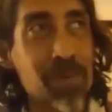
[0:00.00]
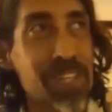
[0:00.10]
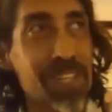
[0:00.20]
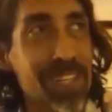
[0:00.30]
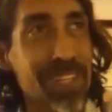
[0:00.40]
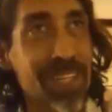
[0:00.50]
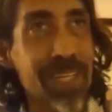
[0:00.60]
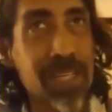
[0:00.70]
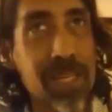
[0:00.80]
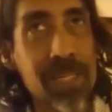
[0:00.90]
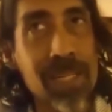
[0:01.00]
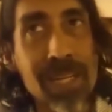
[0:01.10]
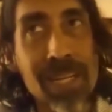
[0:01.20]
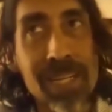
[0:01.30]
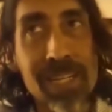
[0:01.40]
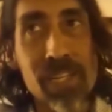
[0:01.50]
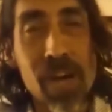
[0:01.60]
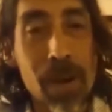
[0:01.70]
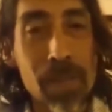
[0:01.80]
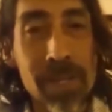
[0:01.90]
which is like a
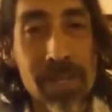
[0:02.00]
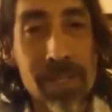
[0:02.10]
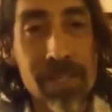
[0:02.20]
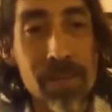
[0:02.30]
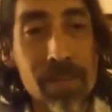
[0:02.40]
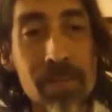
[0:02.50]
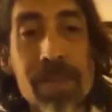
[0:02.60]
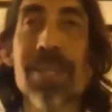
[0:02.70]
shaman in some,